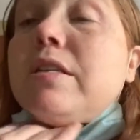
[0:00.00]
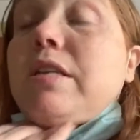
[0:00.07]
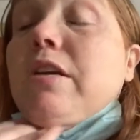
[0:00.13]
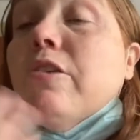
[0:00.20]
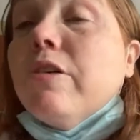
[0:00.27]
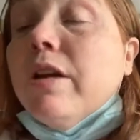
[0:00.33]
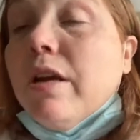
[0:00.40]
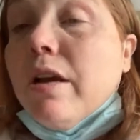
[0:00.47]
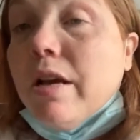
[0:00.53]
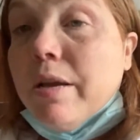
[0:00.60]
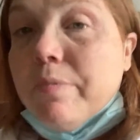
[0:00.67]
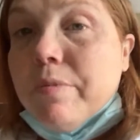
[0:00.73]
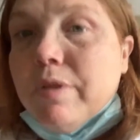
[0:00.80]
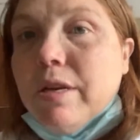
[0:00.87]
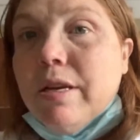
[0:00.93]
considering
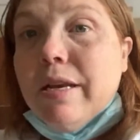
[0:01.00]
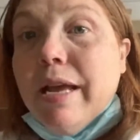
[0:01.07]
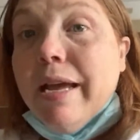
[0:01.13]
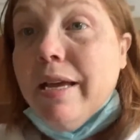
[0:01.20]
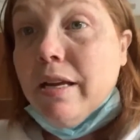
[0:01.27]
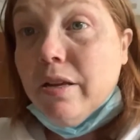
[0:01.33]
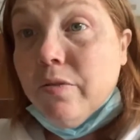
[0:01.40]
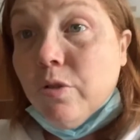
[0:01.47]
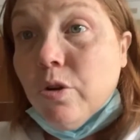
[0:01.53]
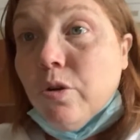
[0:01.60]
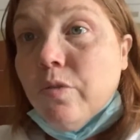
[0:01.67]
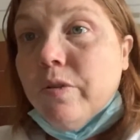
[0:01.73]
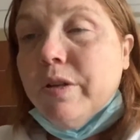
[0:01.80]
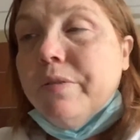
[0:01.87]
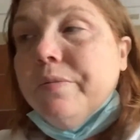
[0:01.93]
I'm negative
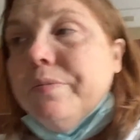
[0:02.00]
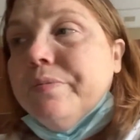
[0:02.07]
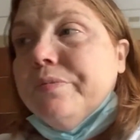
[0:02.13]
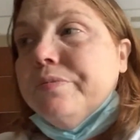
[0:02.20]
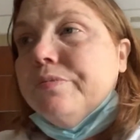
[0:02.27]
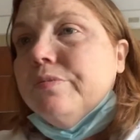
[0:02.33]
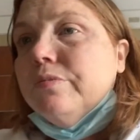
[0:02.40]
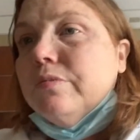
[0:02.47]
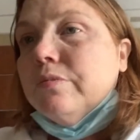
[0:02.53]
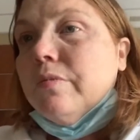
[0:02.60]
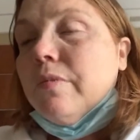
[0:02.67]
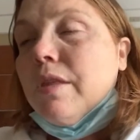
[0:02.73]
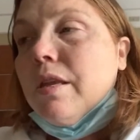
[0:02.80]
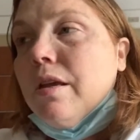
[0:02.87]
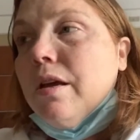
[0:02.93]
COVID.
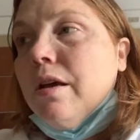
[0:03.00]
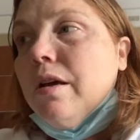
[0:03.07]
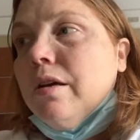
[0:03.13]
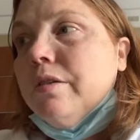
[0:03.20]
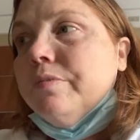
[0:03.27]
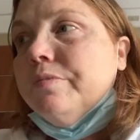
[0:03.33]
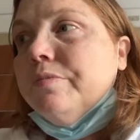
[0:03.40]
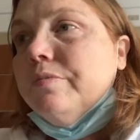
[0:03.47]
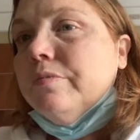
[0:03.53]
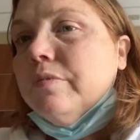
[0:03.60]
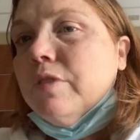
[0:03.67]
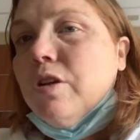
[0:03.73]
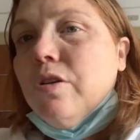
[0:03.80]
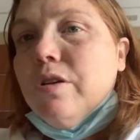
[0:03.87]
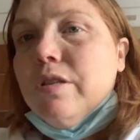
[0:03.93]

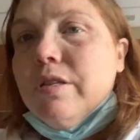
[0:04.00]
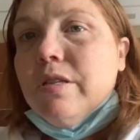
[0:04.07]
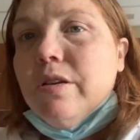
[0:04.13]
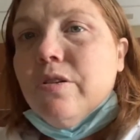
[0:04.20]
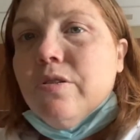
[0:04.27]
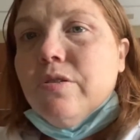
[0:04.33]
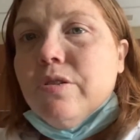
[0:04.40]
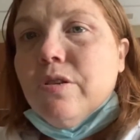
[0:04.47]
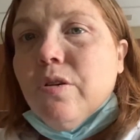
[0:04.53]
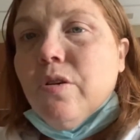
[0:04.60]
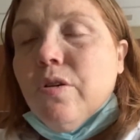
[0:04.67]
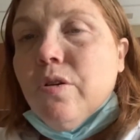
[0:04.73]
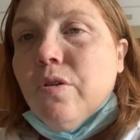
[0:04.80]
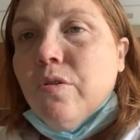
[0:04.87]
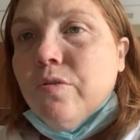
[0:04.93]
Because there's
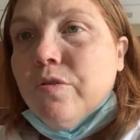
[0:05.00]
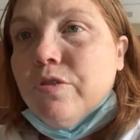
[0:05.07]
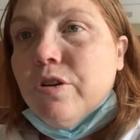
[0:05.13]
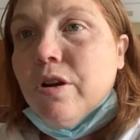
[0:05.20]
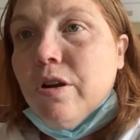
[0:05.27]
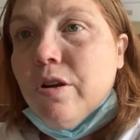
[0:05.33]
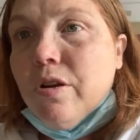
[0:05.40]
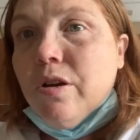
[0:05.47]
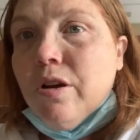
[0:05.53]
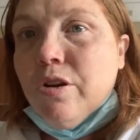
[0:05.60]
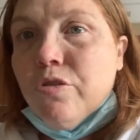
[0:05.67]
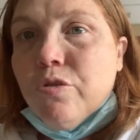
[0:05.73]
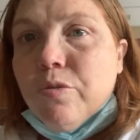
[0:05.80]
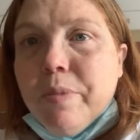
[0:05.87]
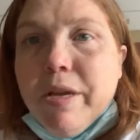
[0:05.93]
over
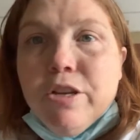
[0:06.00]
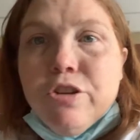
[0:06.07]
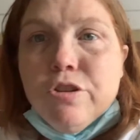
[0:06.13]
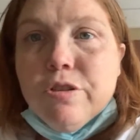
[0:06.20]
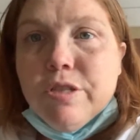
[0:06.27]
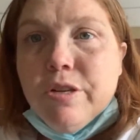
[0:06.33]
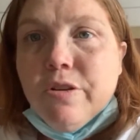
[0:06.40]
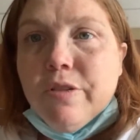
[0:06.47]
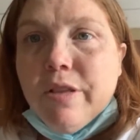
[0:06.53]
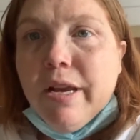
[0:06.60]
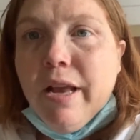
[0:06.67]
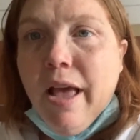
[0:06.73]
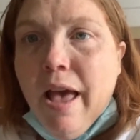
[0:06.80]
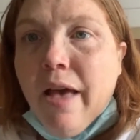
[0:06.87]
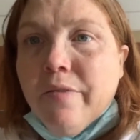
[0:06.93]
100 patients here that
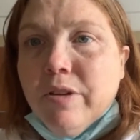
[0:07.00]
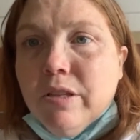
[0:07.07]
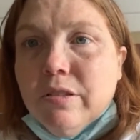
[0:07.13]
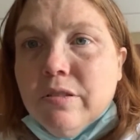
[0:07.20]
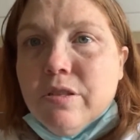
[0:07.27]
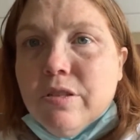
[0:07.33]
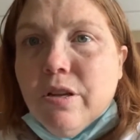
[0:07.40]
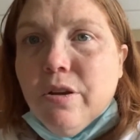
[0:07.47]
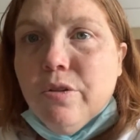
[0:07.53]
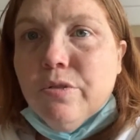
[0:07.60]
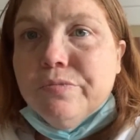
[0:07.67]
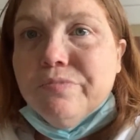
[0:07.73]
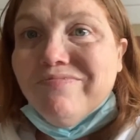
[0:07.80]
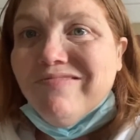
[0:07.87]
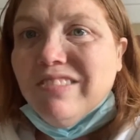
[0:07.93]
have it. So
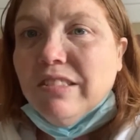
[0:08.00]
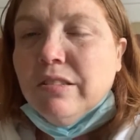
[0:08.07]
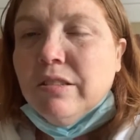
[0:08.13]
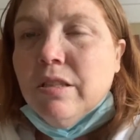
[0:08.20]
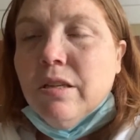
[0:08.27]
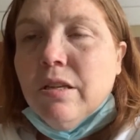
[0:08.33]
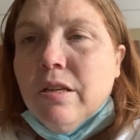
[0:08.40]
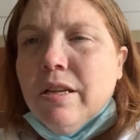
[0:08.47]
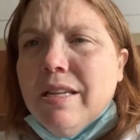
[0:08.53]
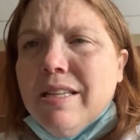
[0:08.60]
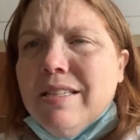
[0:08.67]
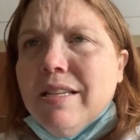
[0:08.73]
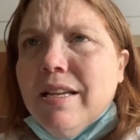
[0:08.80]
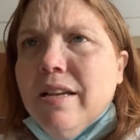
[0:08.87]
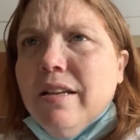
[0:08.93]
he
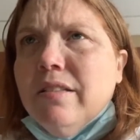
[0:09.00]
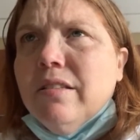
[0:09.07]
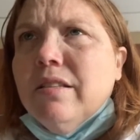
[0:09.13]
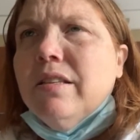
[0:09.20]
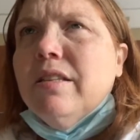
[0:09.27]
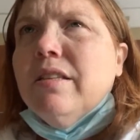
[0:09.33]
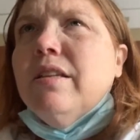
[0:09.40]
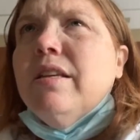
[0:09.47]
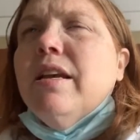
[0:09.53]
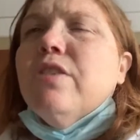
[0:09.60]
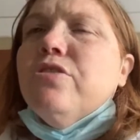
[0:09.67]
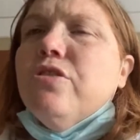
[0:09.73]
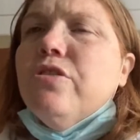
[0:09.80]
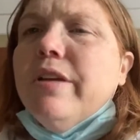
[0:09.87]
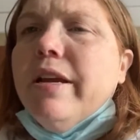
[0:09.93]
said
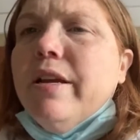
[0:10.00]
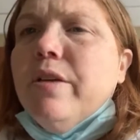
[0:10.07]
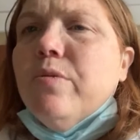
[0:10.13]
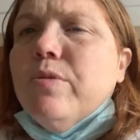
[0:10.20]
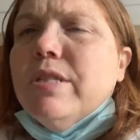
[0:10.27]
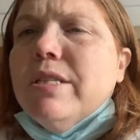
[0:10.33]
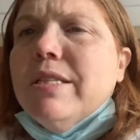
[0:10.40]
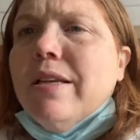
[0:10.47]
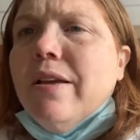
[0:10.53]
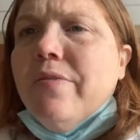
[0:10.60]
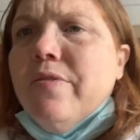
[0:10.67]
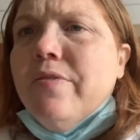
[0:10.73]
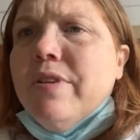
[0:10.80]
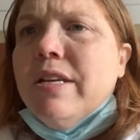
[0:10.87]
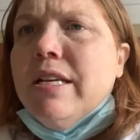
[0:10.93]
yesterday it was
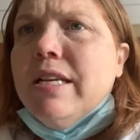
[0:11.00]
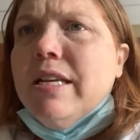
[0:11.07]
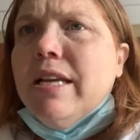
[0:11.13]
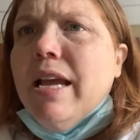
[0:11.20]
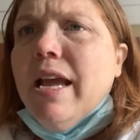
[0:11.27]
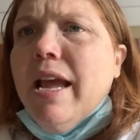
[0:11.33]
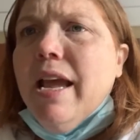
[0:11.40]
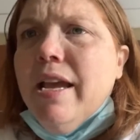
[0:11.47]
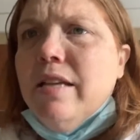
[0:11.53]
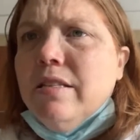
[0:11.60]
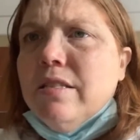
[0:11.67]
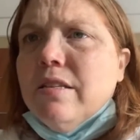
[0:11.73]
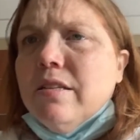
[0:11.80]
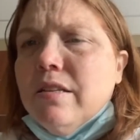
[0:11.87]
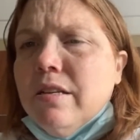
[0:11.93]

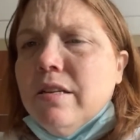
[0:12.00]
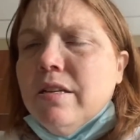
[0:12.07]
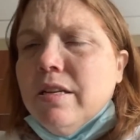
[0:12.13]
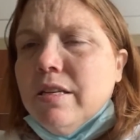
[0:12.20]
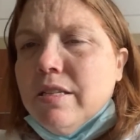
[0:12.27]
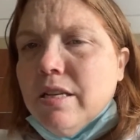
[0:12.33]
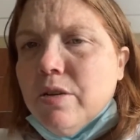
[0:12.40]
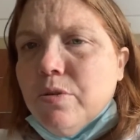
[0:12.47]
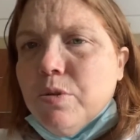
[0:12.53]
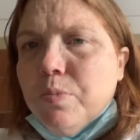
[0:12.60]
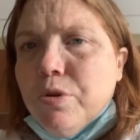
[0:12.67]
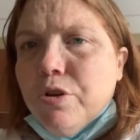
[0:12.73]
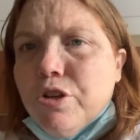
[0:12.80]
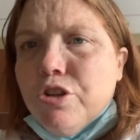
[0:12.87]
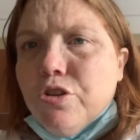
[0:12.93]
78. He said he was
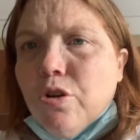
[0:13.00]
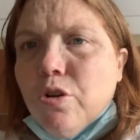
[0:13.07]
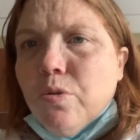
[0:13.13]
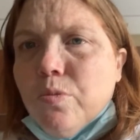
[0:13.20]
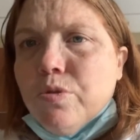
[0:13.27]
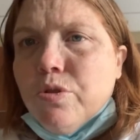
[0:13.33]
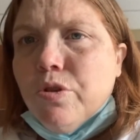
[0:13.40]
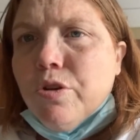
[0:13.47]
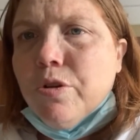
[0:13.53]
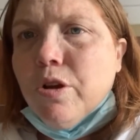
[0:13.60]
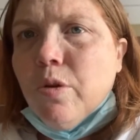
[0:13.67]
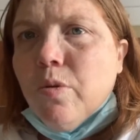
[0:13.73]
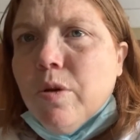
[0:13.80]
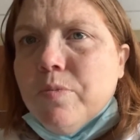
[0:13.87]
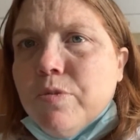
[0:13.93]
pretty sure it was going to
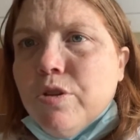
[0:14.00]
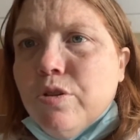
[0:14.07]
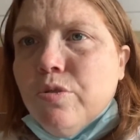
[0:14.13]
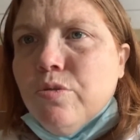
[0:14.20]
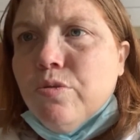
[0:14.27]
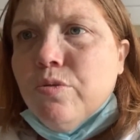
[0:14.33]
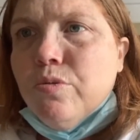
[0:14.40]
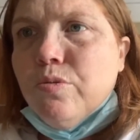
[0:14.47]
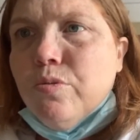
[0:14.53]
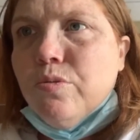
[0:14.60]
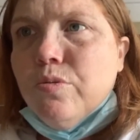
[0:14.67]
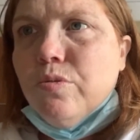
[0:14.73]
go up to